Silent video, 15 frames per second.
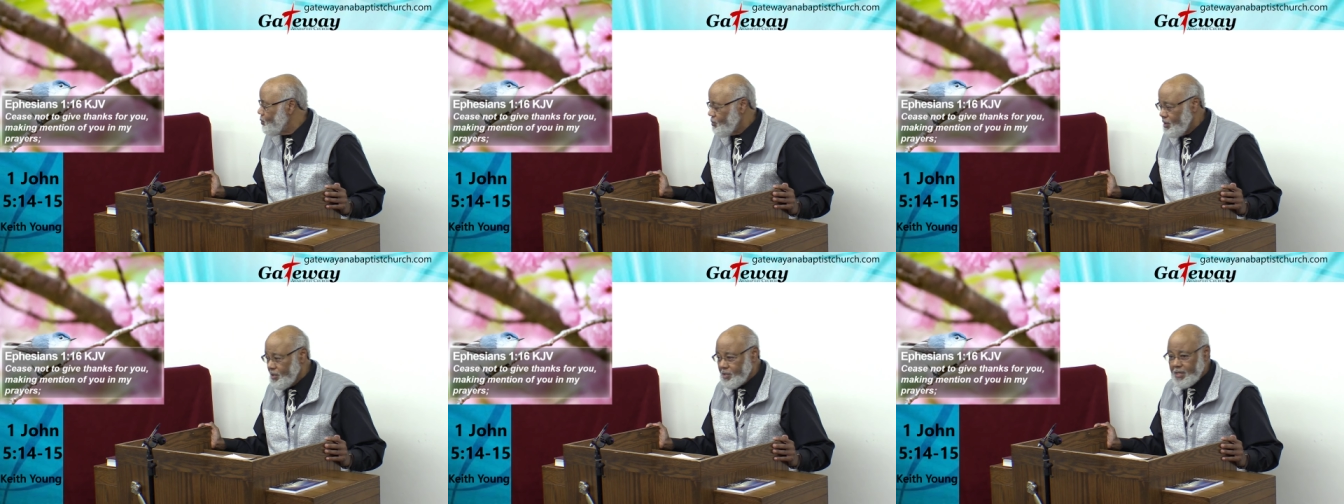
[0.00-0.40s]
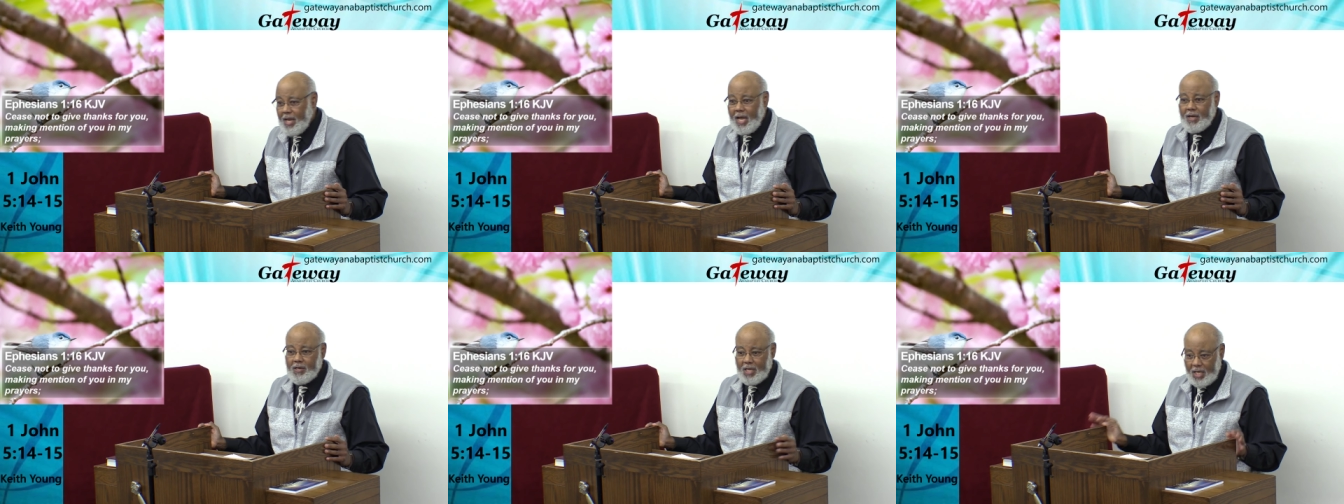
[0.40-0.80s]
It worked
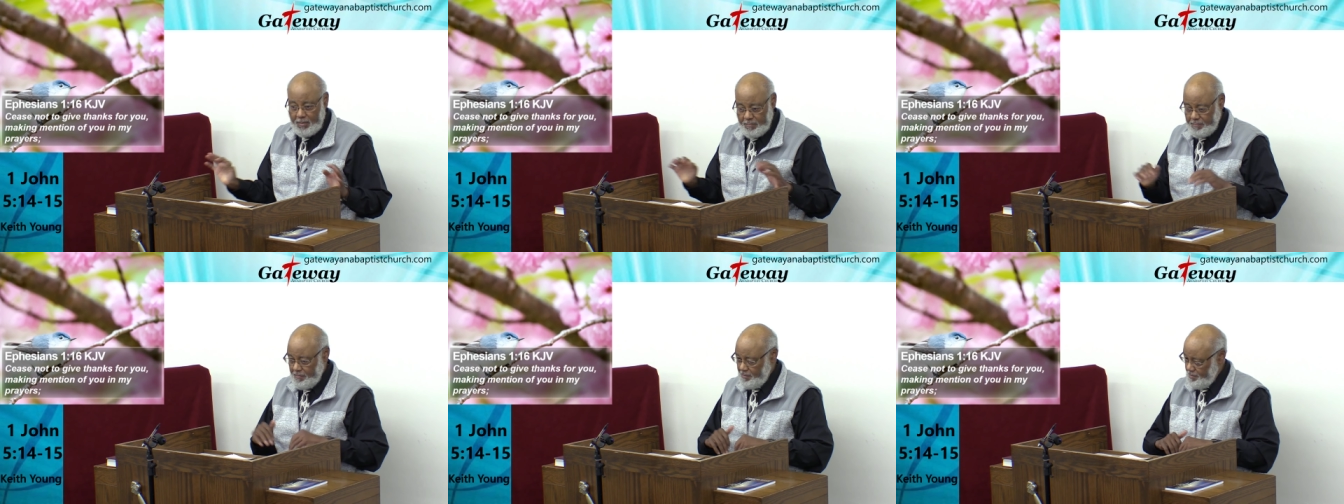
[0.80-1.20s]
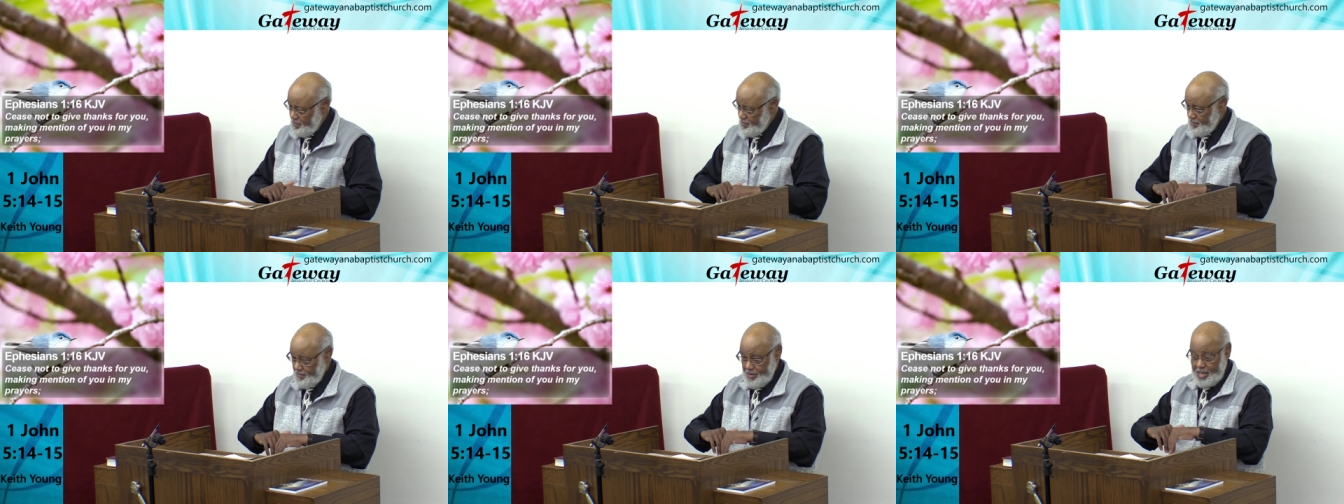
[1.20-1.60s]
out. He
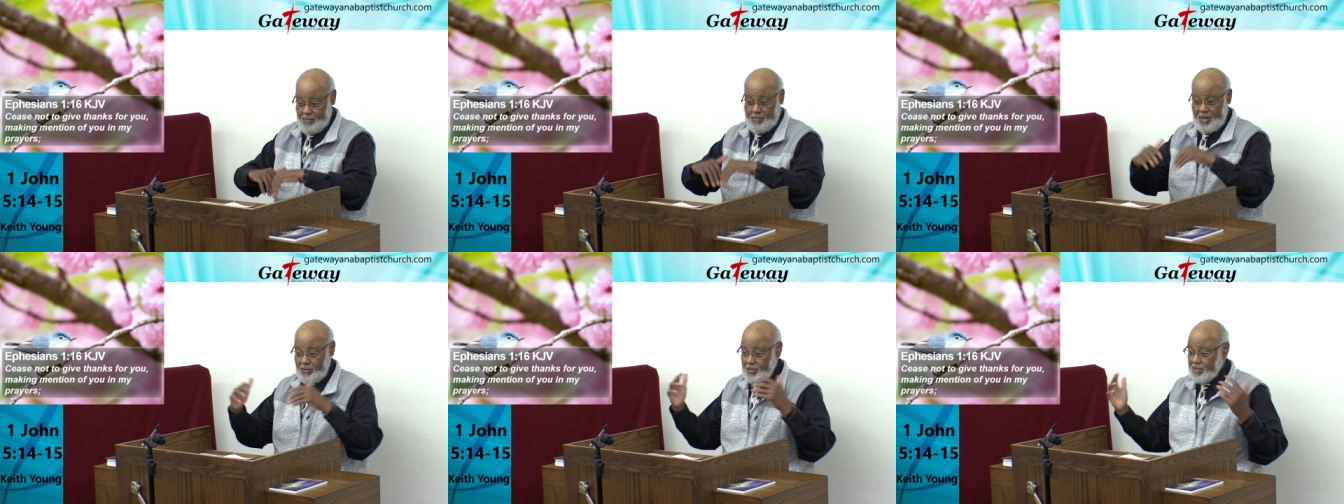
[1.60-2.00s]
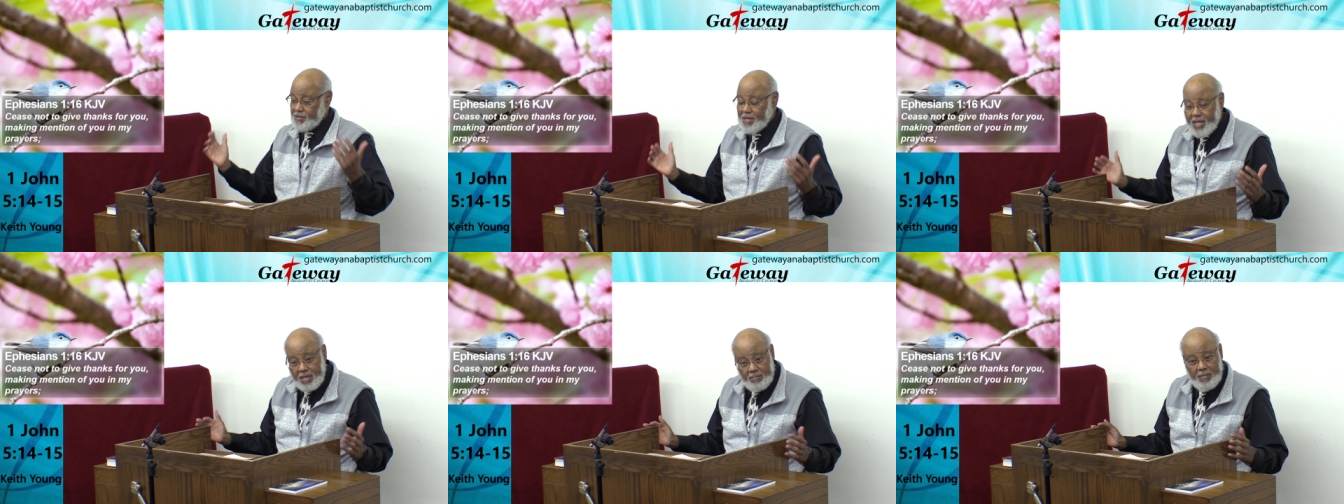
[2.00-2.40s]
he built the
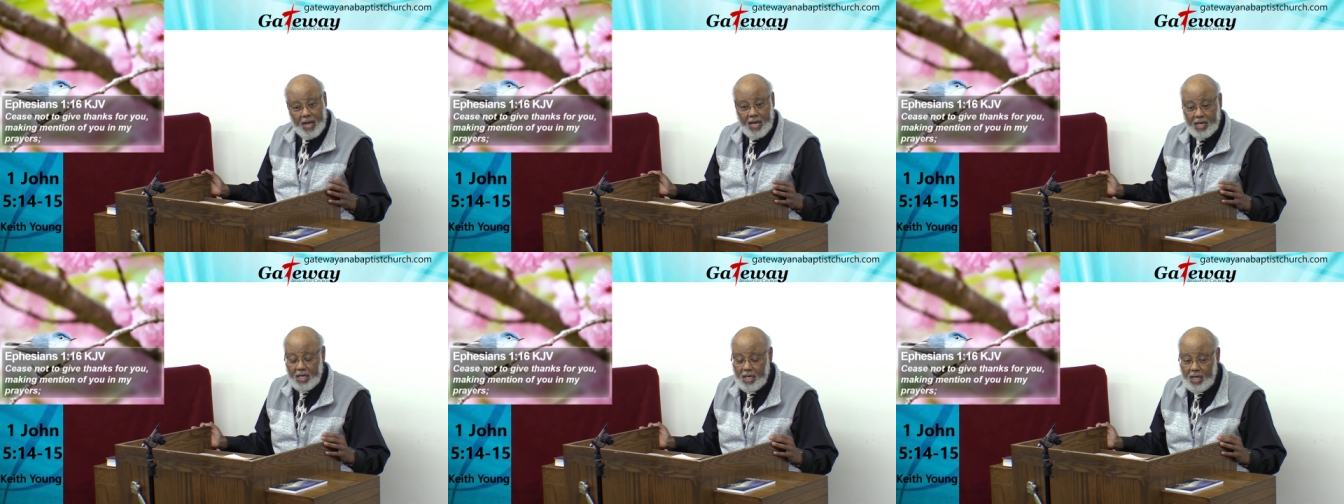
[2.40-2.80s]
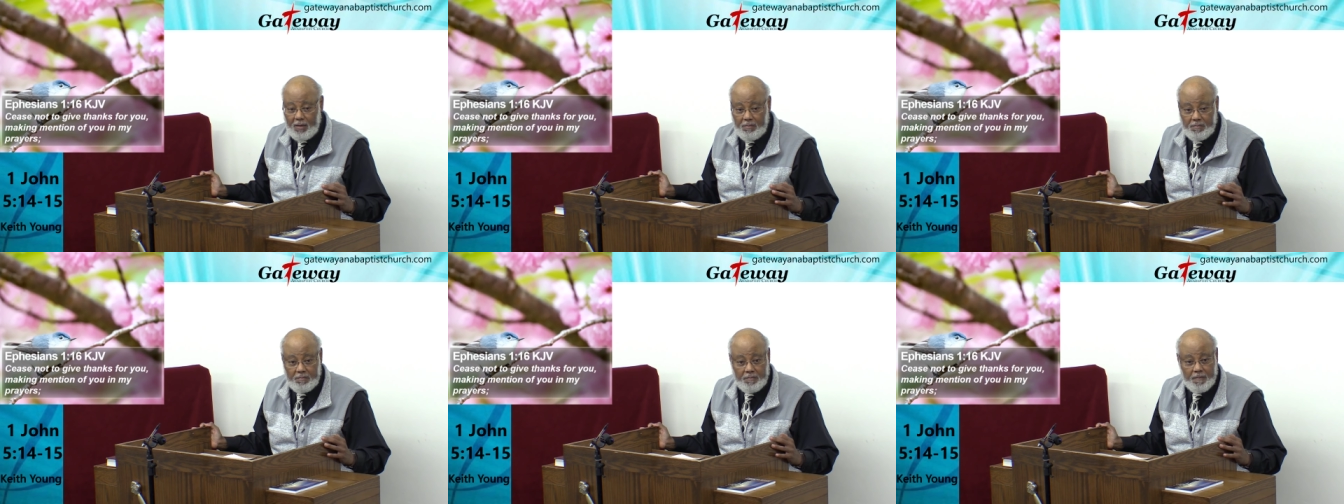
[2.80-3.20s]
thing back up.
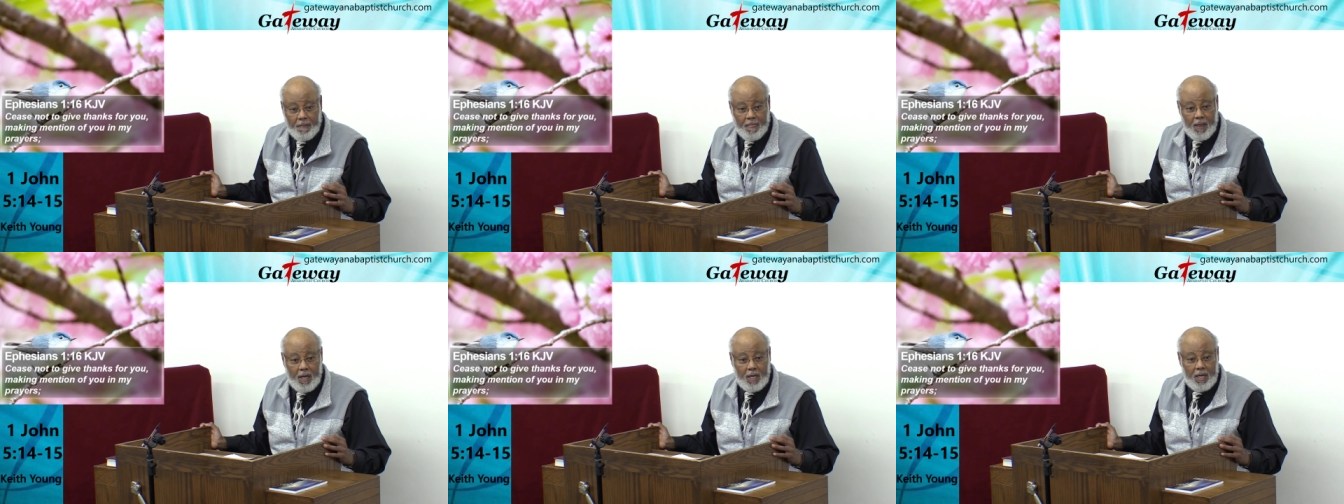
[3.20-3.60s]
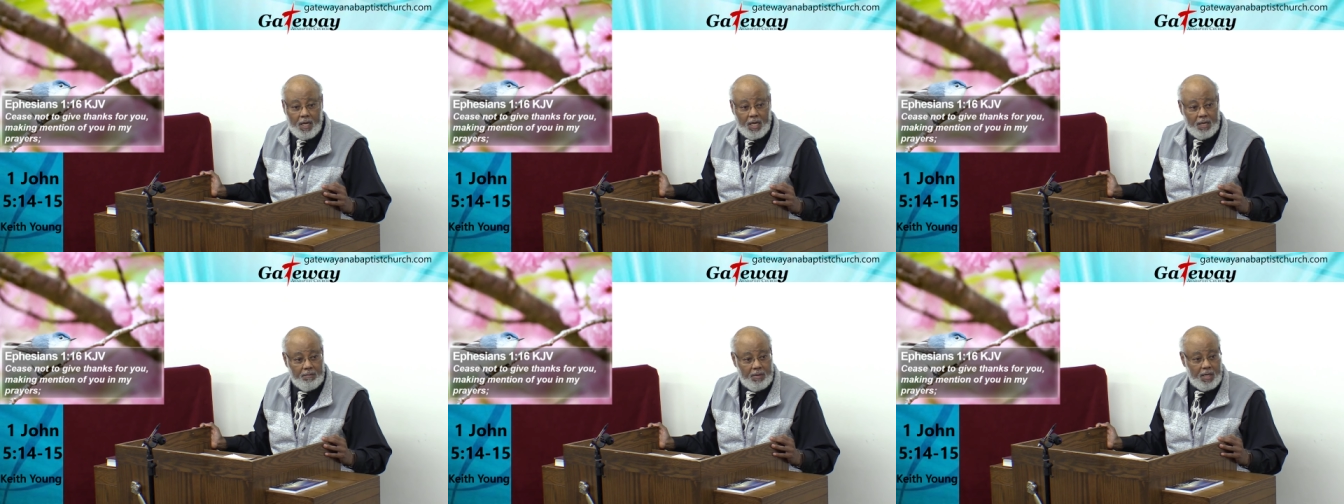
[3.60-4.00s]
Mm
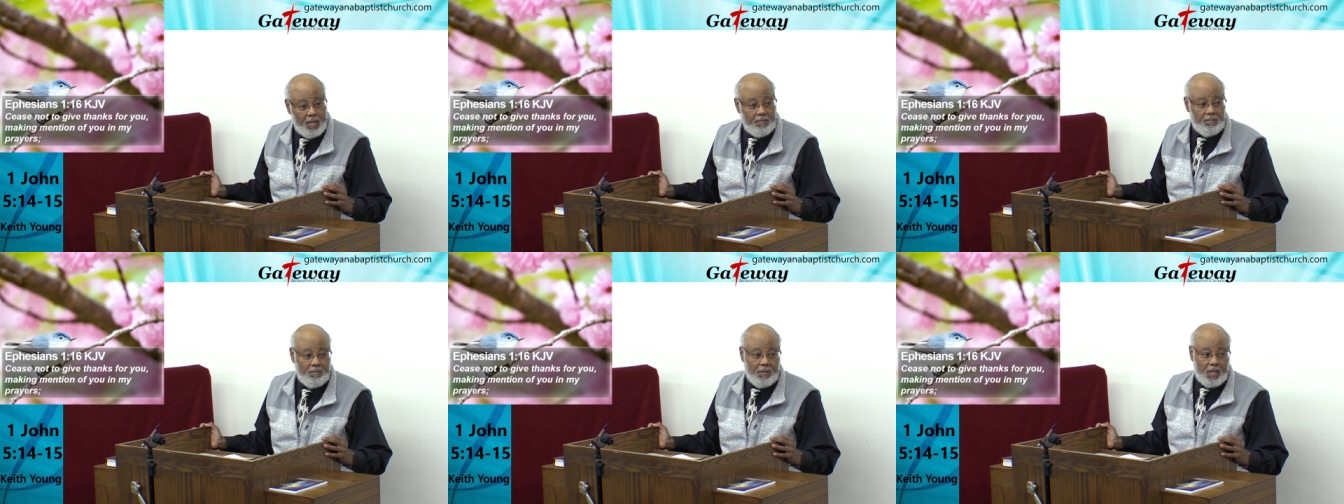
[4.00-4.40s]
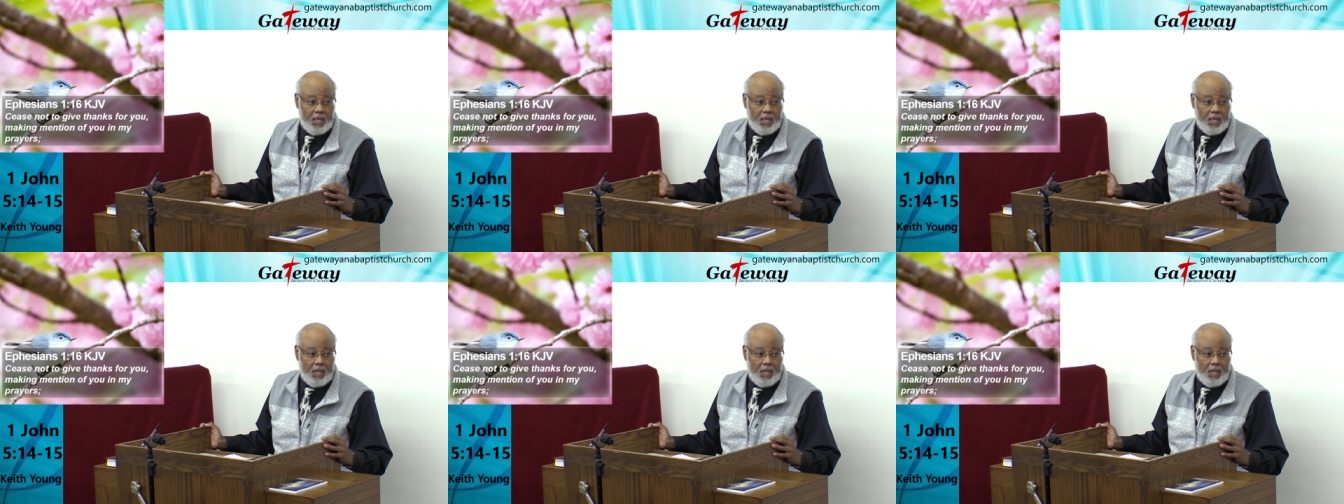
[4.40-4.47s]
-hmm. Amen.